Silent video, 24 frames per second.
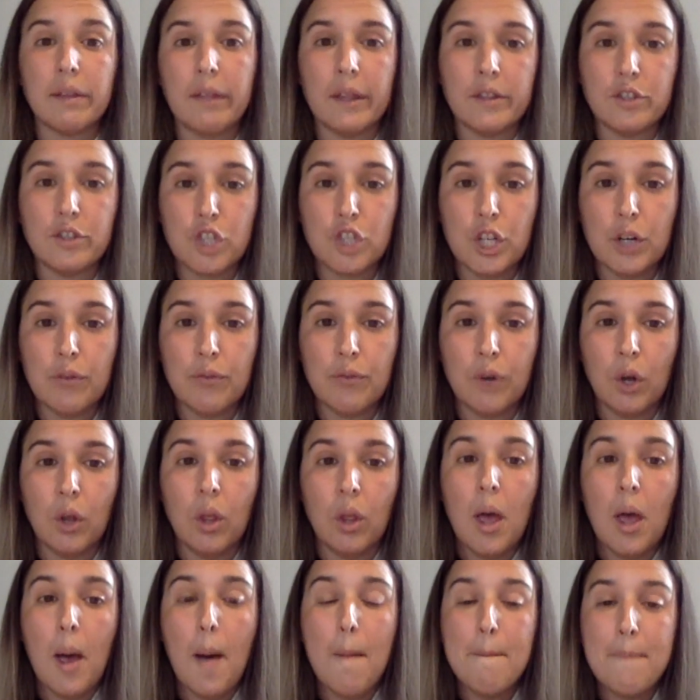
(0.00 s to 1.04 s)
that's cheerful,
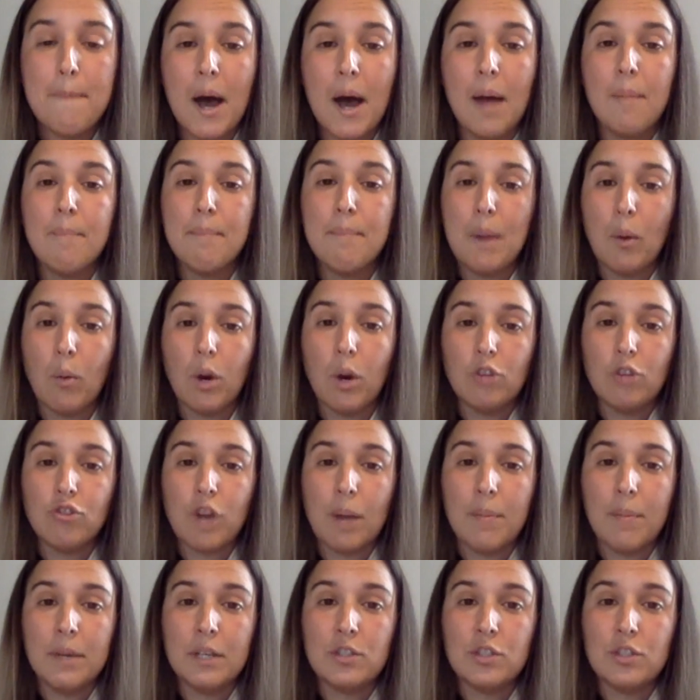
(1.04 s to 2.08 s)
but my world
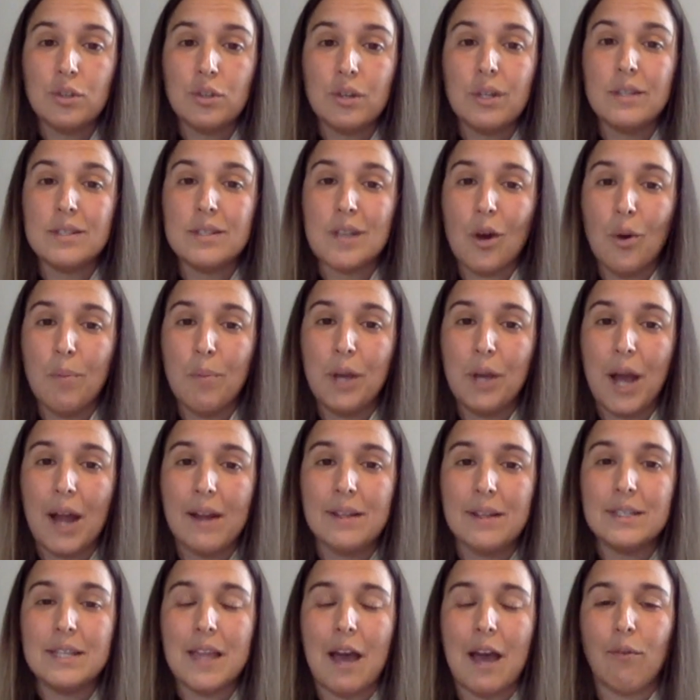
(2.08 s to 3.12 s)
drumming students, I hope you got
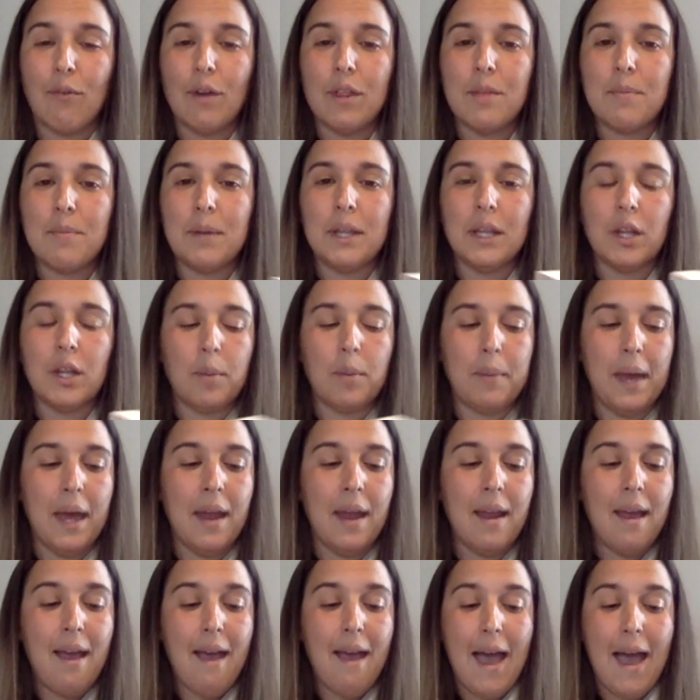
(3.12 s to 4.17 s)
into that rhythm a little
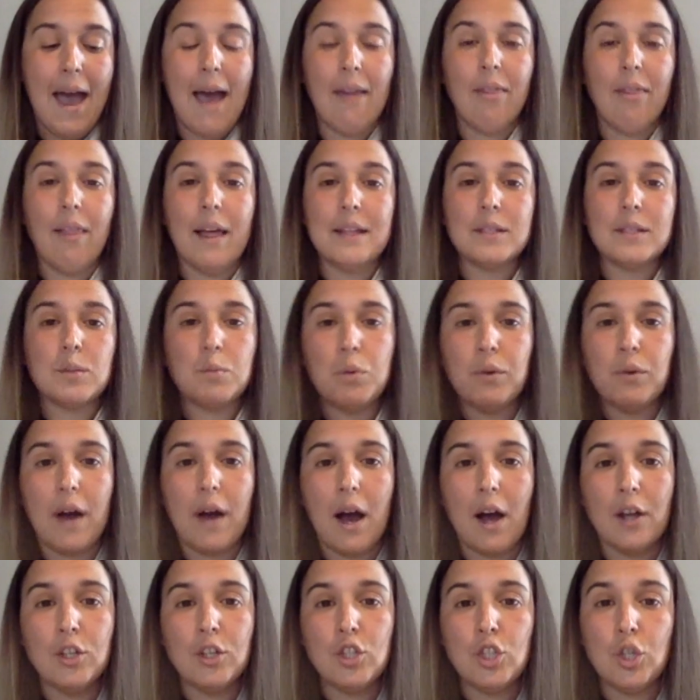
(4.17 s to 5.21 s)
bit. And let's move
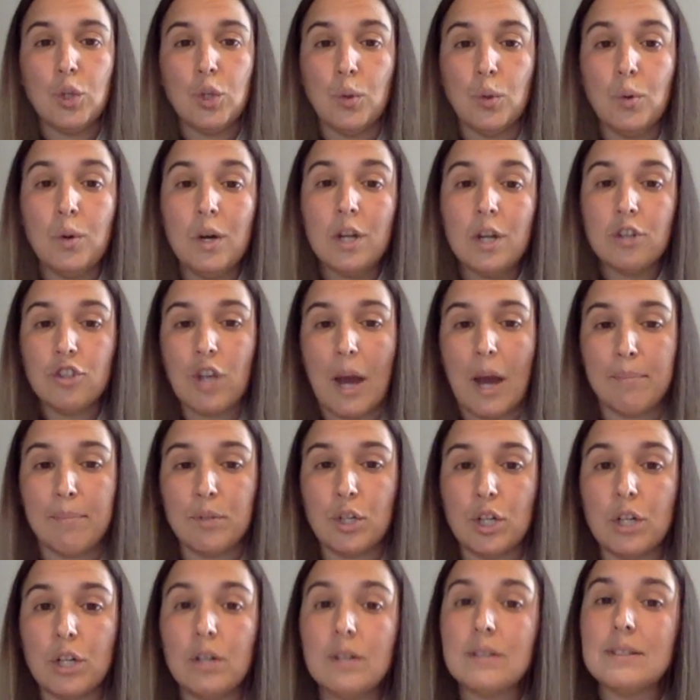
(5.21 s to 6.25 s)
on to
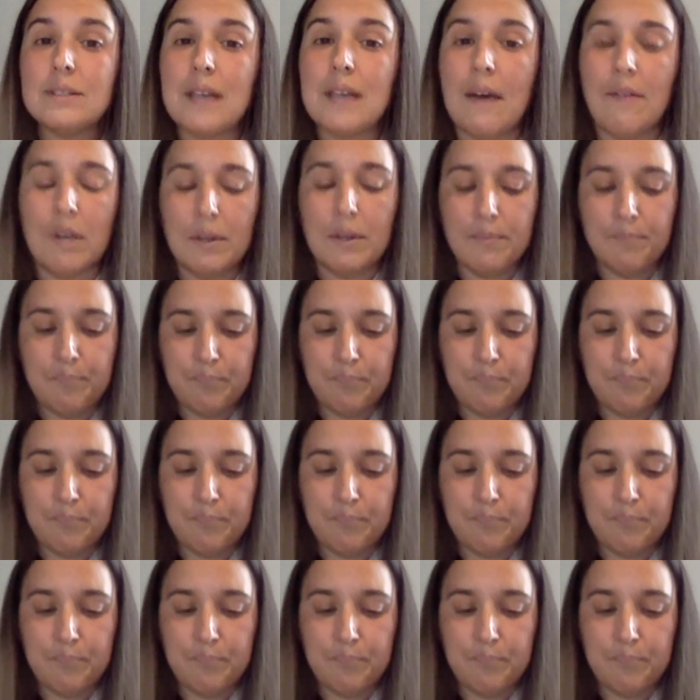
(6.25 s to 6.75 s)
chapter 7.